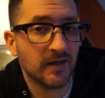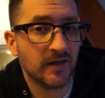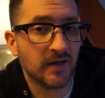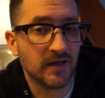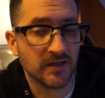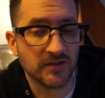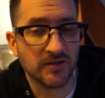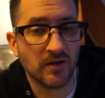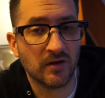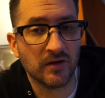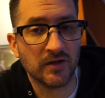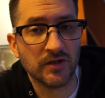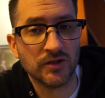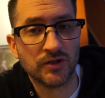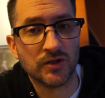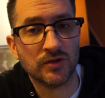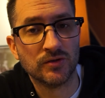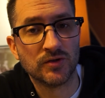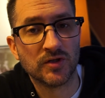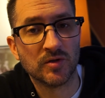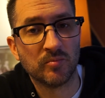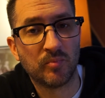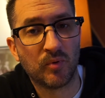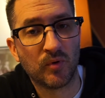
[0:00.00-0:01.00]
as long as you
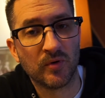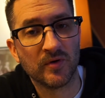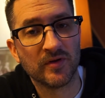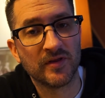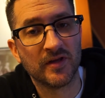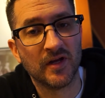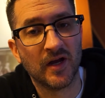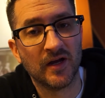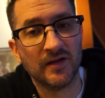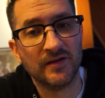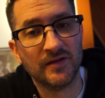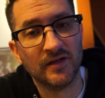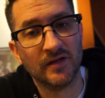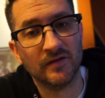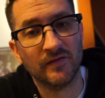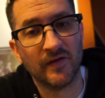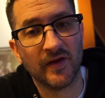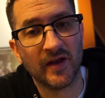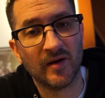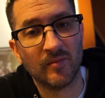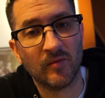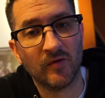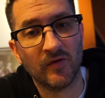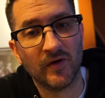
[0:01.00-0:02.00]
support the idea of
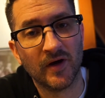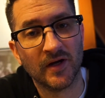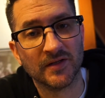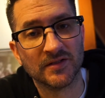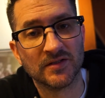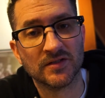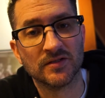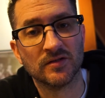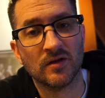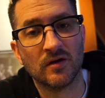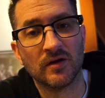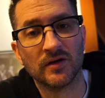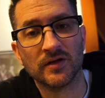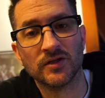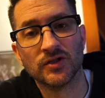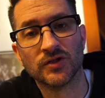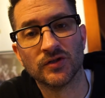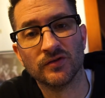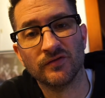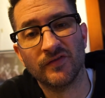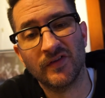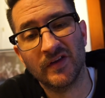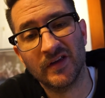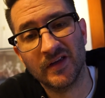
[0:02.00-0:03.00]
animal rights, as long as
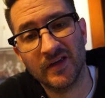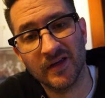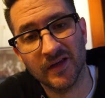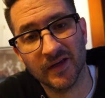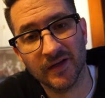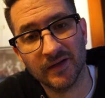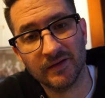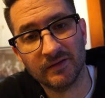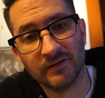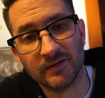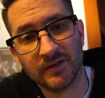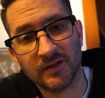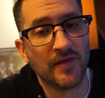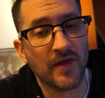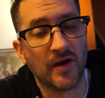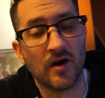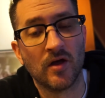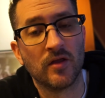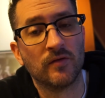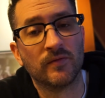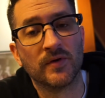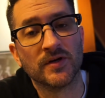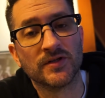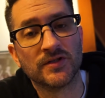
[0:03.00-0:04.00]
you're vegan, that
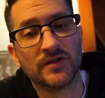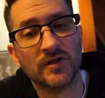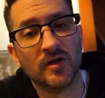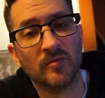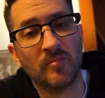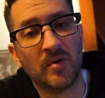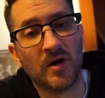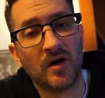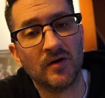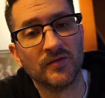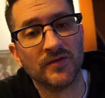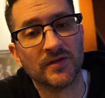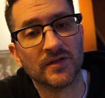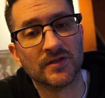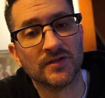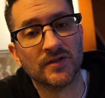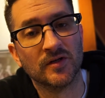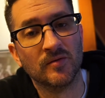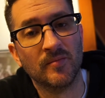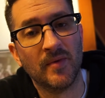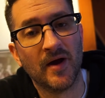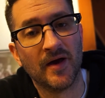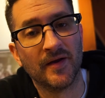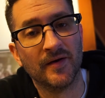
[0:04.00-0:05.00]
all the rest of your politics
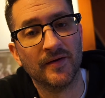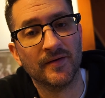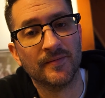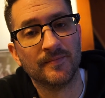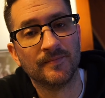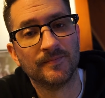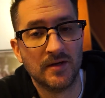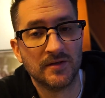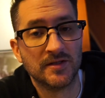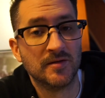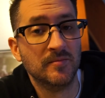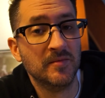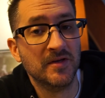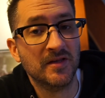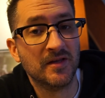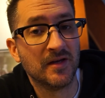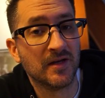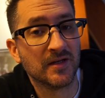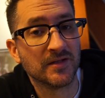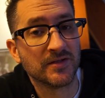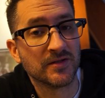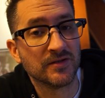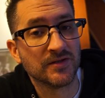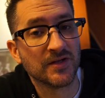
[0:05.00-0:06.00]
don't matter? To me, the
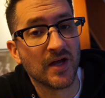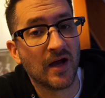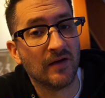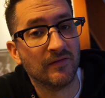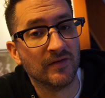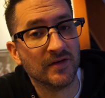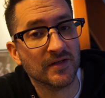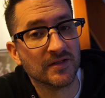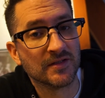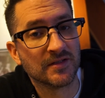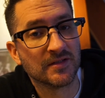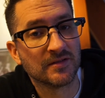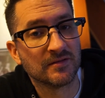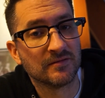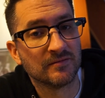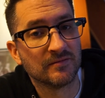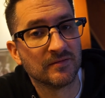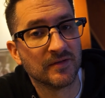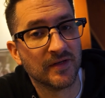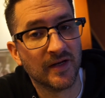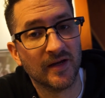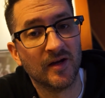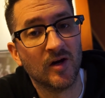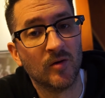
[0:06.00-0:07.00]
answer is obvious,
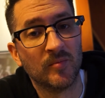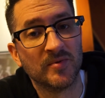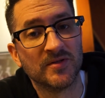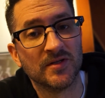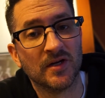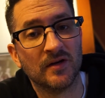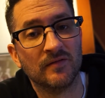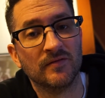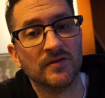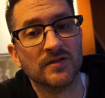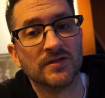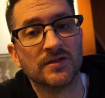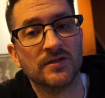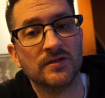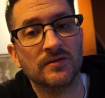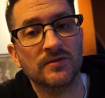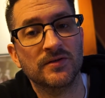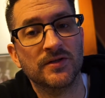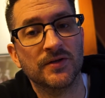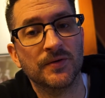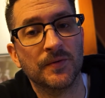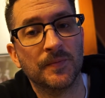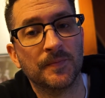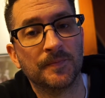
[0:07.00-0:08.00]
and I hope it's obvious to you
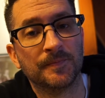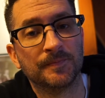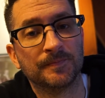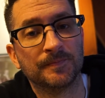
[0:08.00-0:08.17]
too.